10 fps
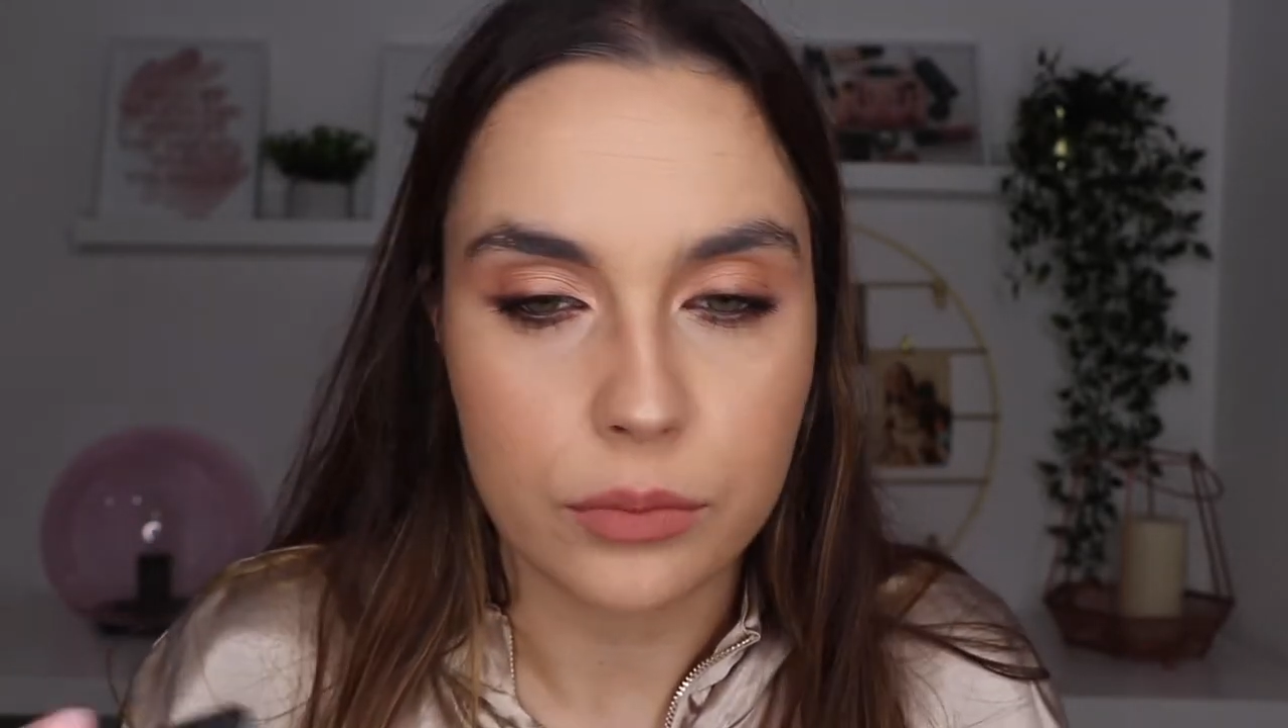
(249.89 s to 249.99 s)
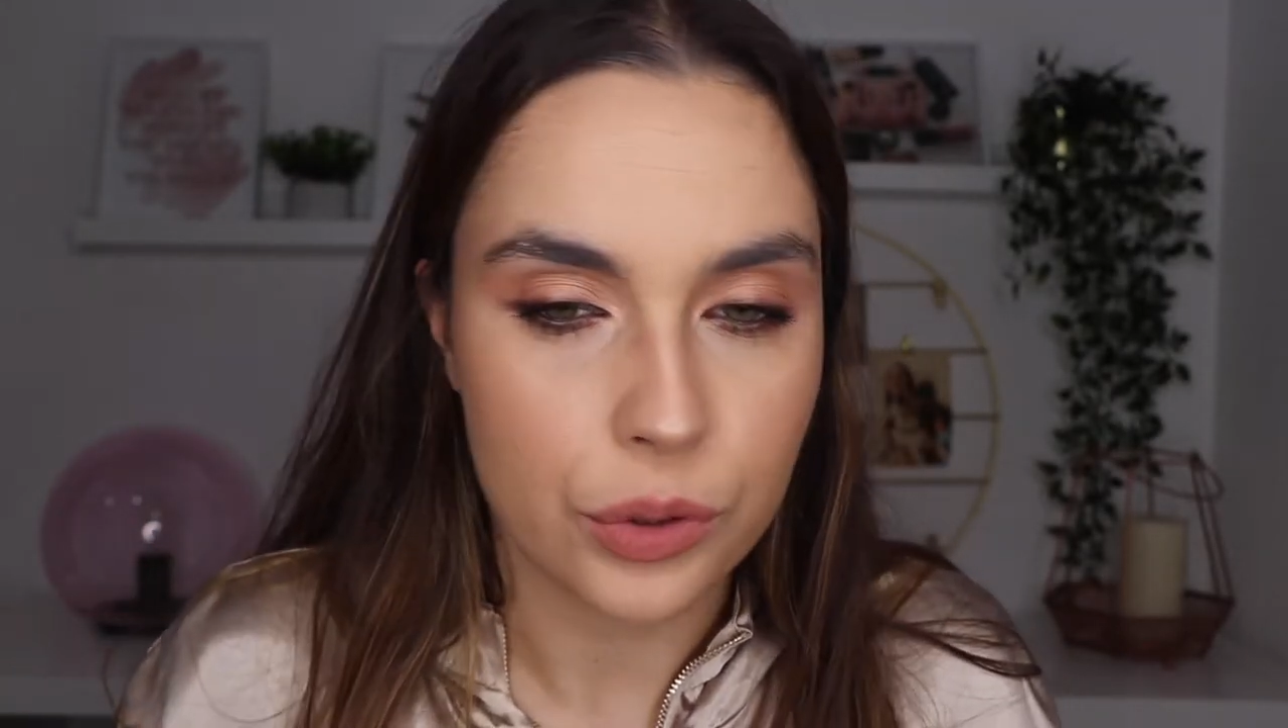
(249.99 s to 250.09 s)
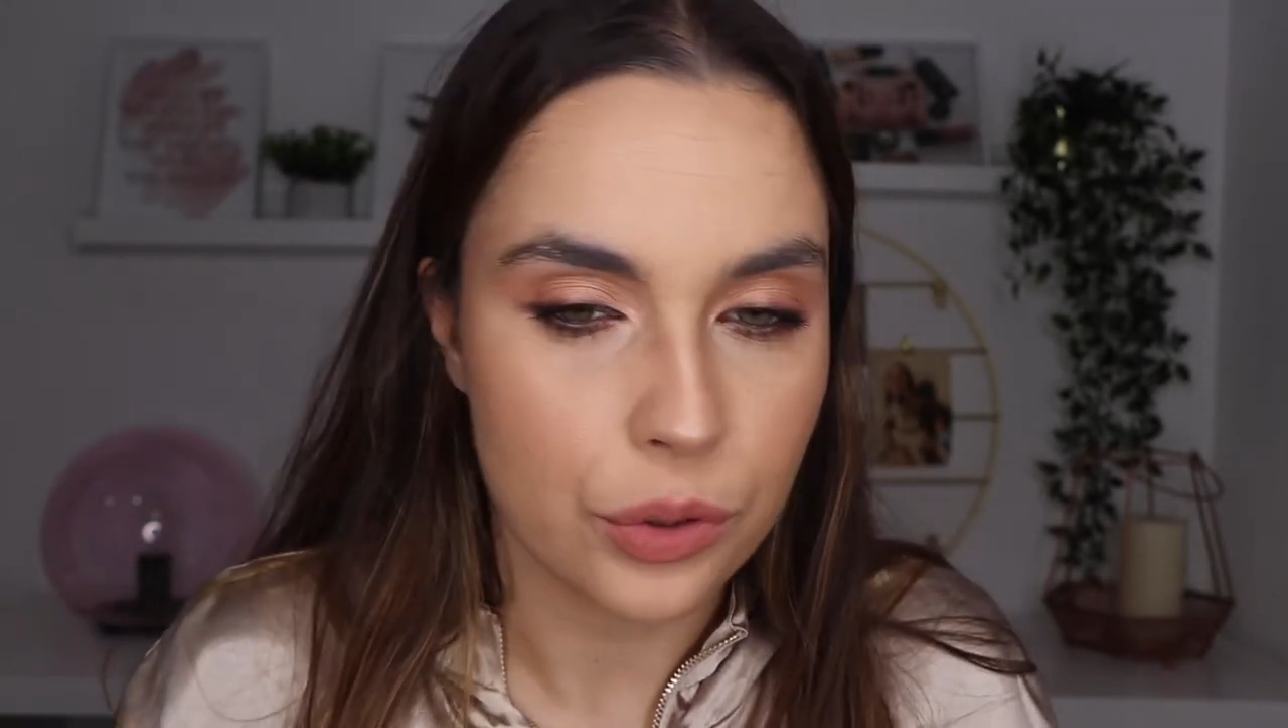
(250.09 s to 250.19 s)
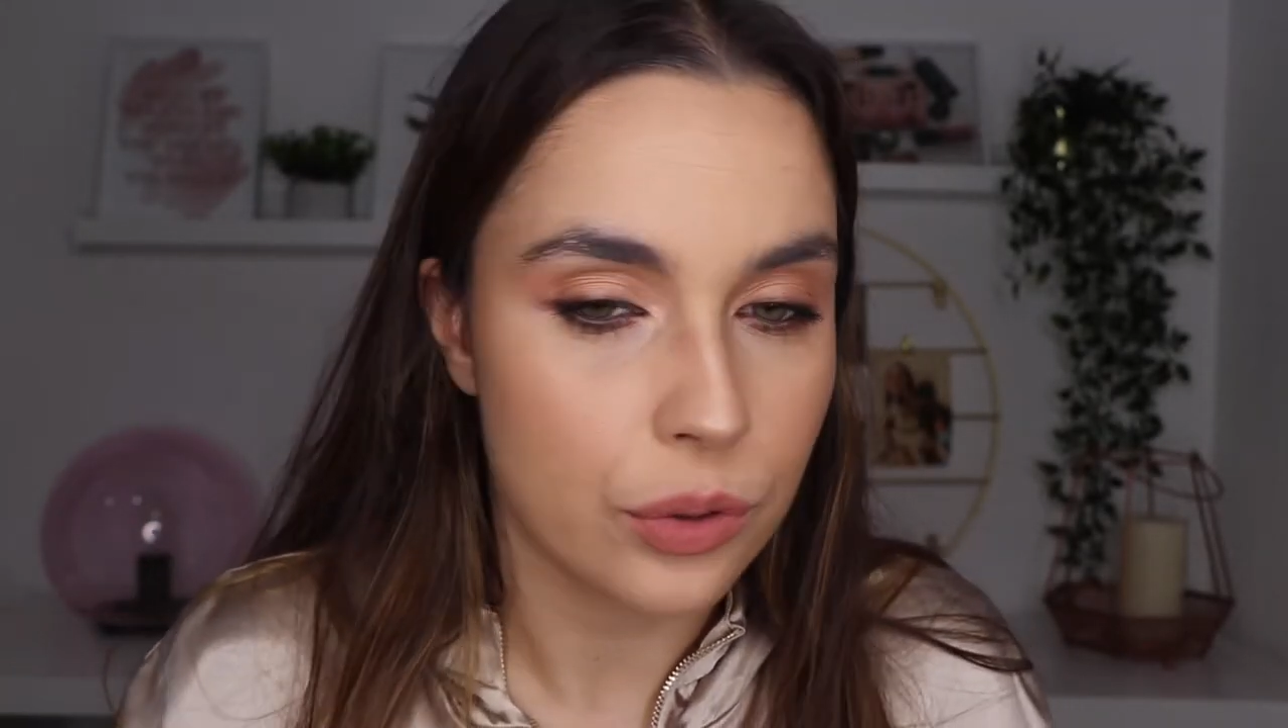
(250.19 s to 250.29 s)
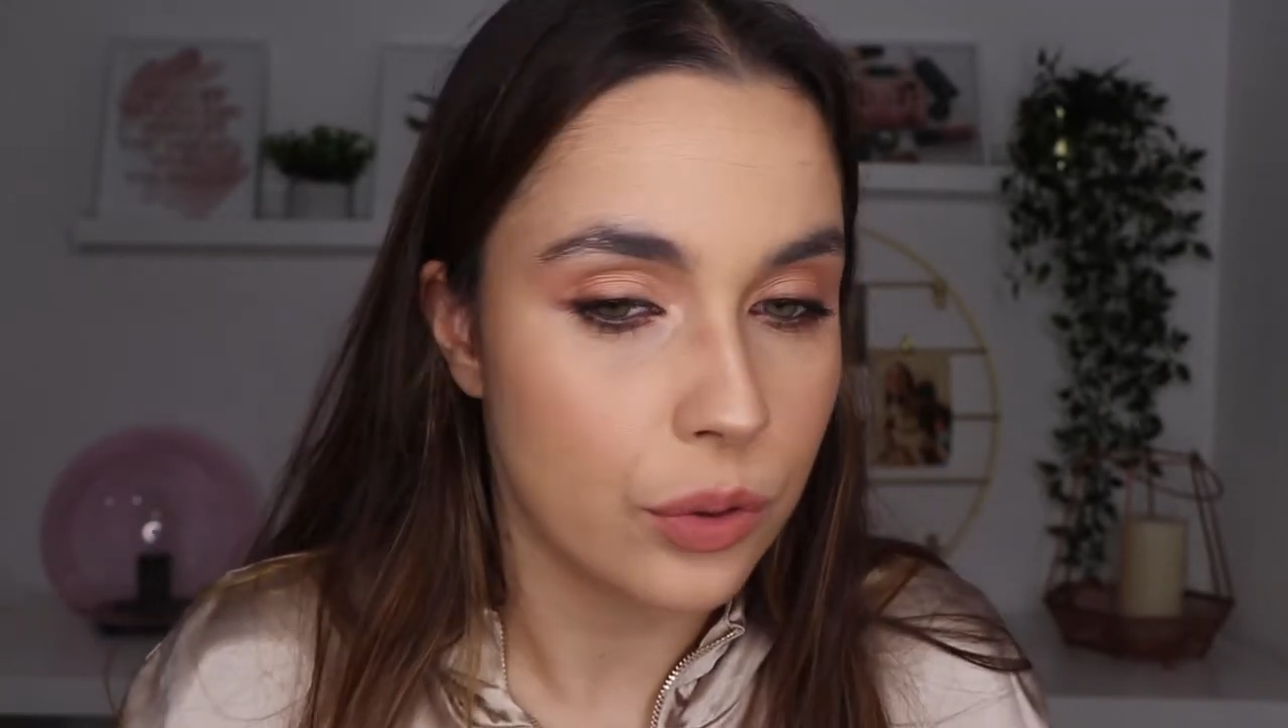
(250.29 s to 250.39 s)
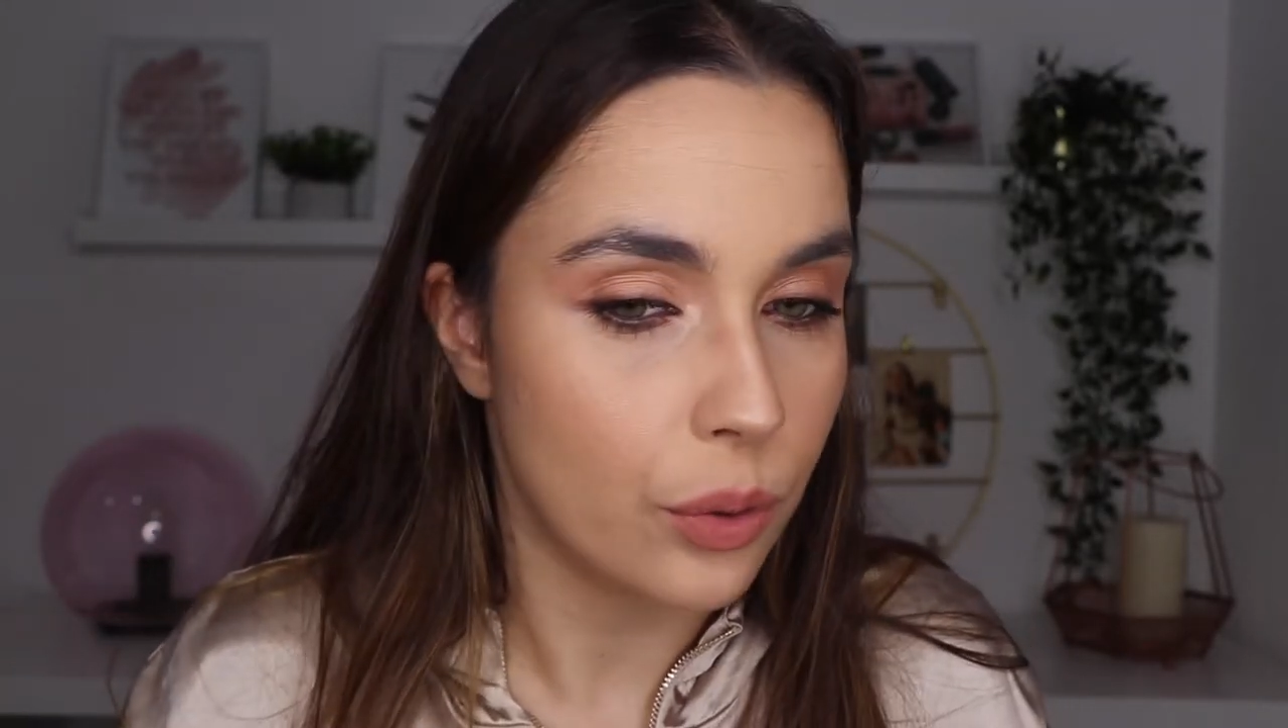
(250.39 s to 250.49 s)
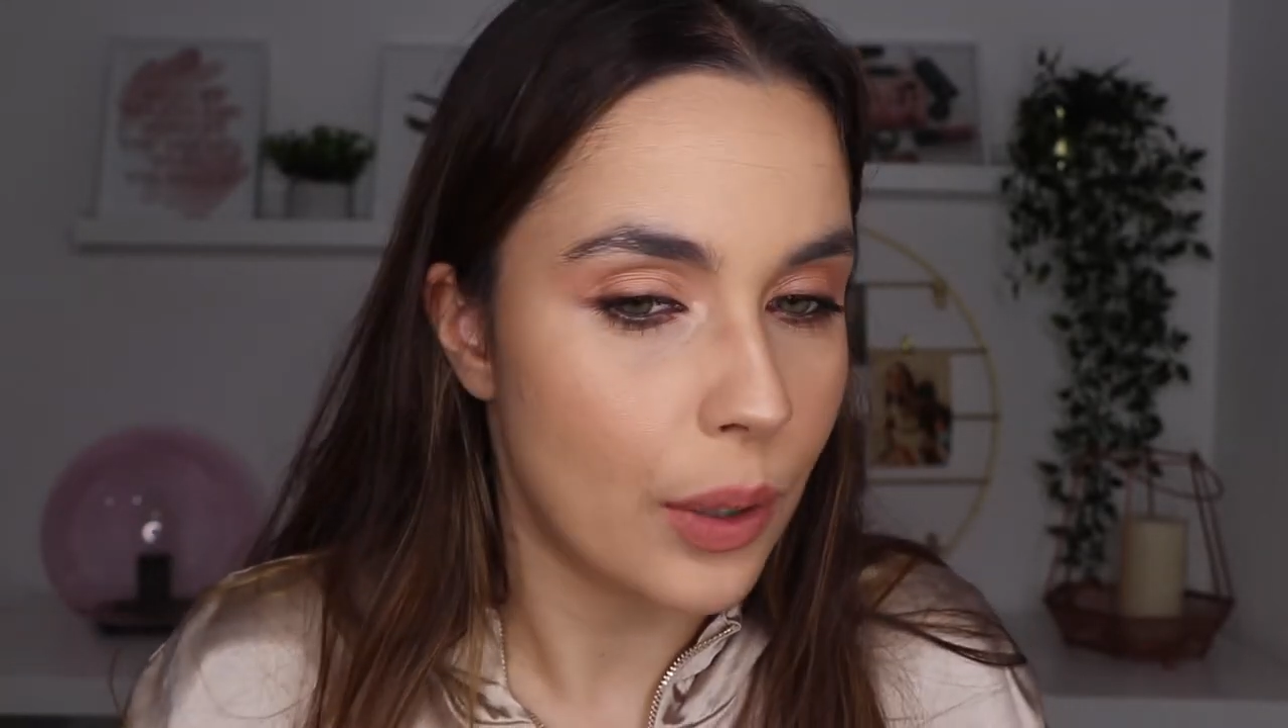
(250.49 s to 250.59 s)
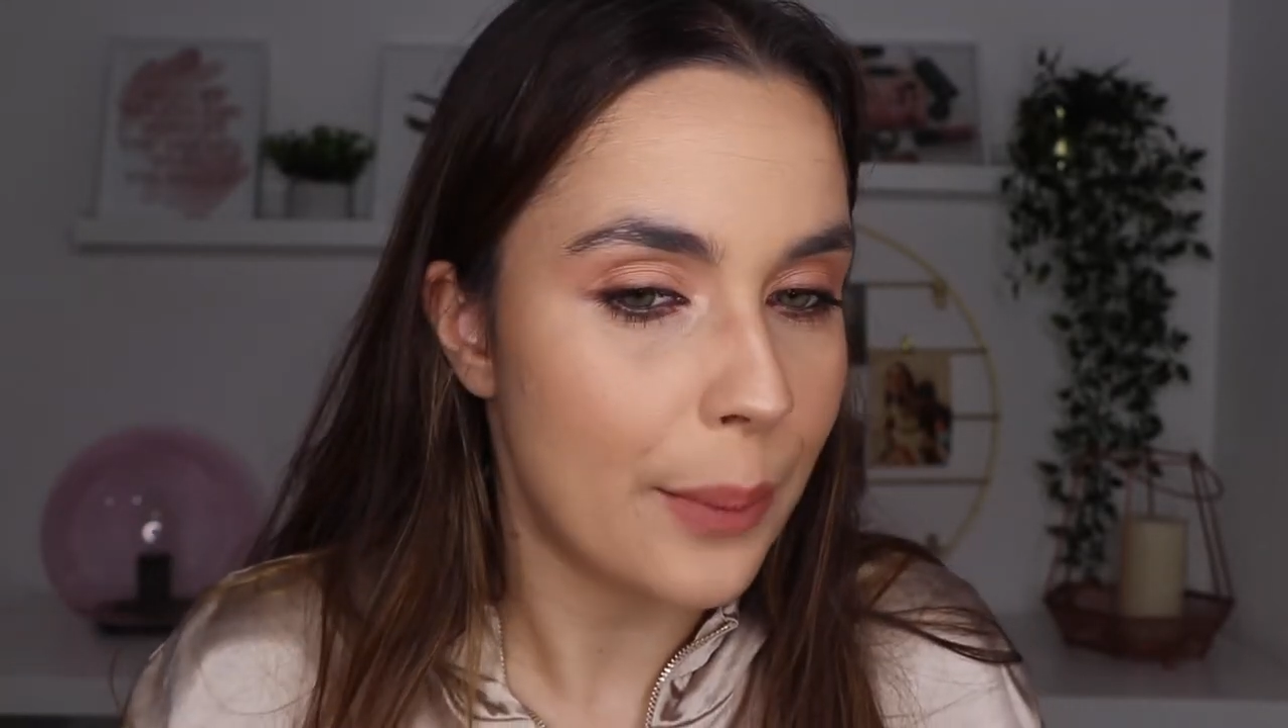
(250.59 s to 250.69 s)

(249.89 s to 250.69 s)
So